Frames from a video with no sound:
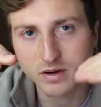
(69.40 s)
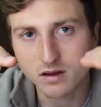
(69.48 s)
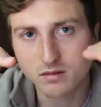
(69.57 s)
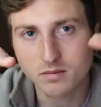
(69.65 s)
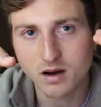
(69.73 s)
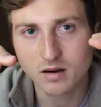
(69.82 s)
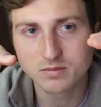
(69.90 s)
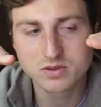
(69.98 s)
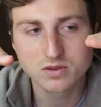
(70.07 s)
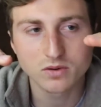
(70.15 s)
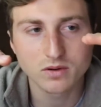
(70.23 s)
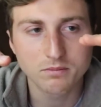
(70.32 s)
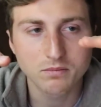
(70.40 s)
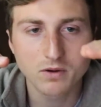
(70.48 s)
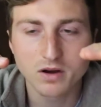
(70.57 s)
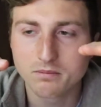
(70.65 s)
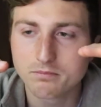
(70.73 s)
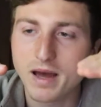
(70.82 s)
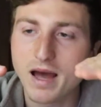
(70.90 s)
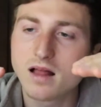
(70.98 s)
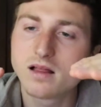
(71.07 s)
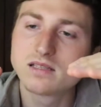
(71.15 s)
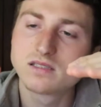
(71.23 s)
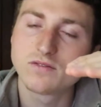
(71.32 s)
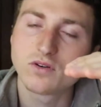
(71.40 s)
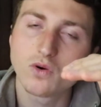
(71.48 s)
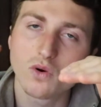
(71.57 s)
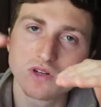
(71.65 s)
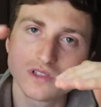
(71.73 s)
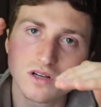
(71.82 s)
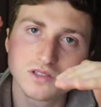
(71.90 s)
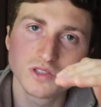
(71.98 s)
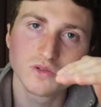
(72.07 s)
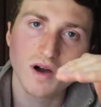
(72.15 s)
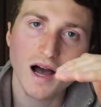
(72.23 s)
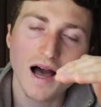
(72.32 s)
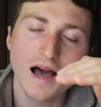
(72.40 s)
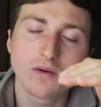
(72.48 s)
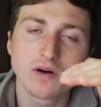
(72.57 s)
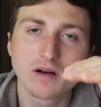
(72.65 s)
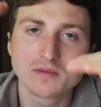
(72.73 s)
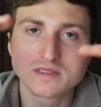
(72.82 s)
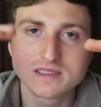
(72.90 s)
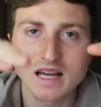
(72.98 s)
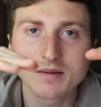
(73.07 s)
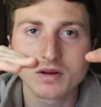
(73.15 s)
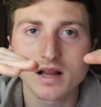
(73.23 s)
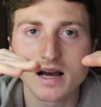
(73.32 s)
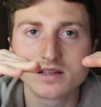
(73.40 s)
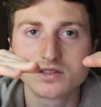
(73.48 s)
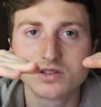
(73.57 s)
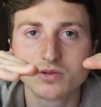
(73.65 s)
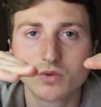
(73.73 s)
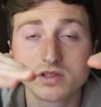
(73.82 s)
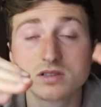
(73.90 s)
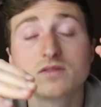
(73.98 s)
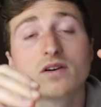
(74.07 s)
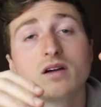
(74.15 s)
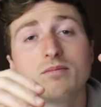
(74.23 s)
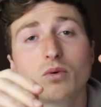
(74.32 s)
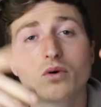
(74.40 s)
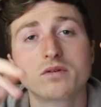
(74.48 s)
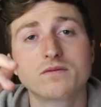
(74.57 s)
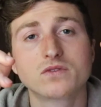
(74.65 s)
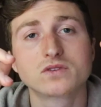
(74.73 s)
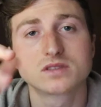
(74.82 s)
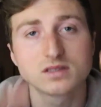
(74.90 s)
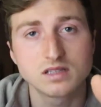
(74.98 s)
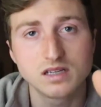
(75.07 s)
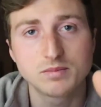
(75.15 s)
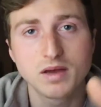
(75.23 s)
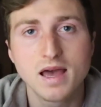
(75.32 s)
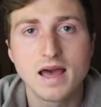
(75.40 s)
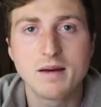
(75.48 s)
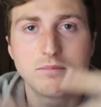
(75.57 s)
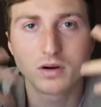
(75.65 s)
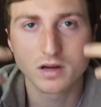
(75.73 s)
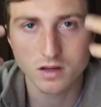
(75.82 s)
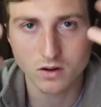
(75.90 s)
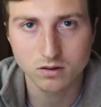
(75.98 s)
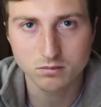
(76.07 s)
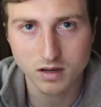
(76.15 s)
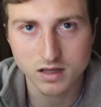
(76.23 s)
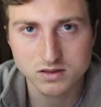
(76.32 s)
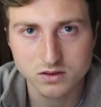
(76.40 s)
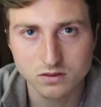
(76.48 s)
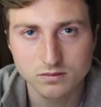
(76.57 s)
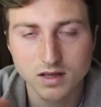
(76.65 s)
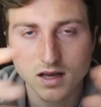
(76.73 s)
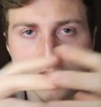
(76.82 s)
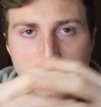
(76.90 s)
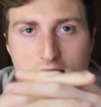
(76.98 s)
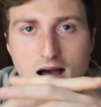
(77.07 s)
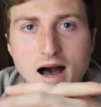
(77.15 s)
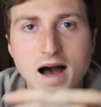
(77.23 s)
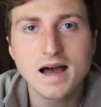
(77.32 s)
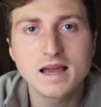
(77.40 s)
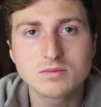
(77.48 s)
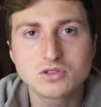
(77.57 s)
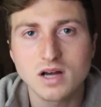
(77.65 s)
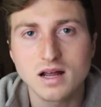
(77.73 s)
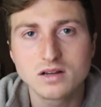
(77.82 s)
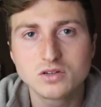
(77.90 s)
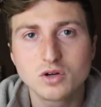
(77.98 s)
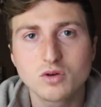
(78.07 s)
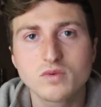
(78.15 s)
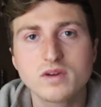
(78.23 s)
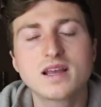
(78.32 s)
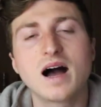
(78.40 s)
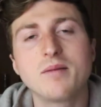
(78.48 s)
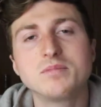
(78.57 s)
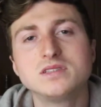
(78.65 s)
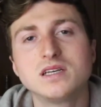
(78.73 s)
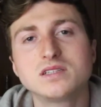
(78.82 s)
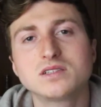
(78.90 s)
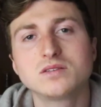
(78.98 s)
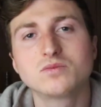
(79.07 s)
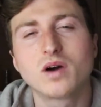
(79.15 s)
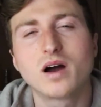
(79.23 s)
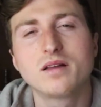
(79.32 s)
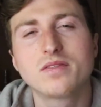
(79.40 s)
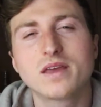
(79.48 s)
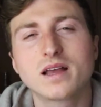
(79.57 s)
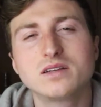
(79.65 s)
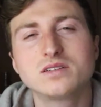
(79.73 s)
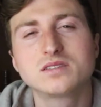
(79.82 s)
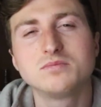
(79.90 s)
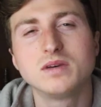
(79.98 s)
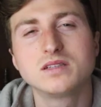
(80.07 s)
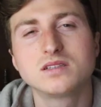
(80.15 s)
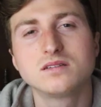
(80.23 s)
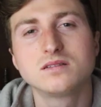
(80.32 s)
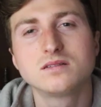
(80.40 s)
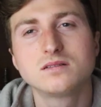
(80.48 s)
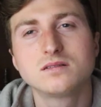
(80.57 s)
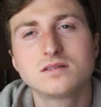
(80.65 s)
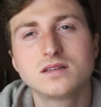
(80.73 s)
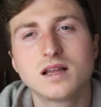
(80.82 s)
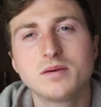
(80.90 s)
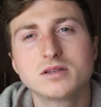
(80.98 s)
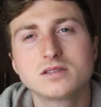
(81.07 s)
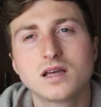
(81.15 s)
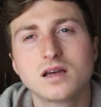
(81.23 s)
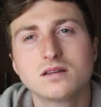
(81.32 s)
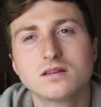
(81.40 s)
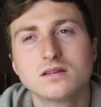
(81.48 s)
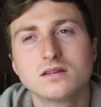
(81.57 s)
bring them up to a good balance. If your cortisol is too high, it'll help stabilize you, which is very important for sleep and putting on muscle. I am trying to do a recomposition where I think I just mentioned, did I mention that?